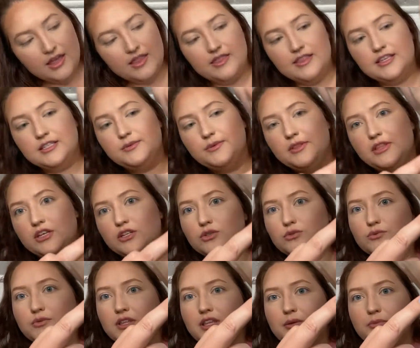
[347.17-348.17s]
This one looks
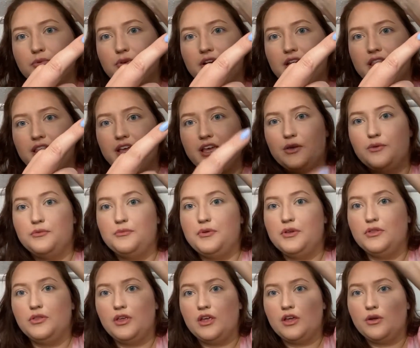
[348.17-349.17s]
really pretty, like it would
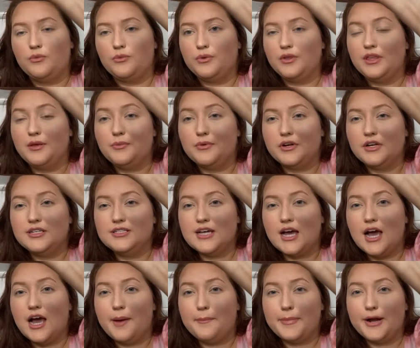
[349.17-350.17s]
be like a really pretty
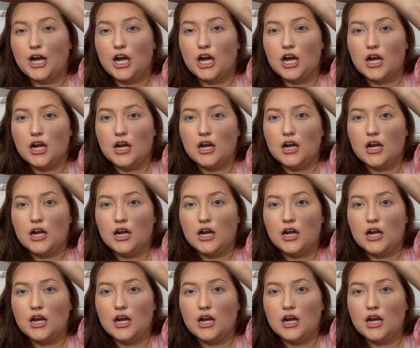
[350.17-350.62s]
topper.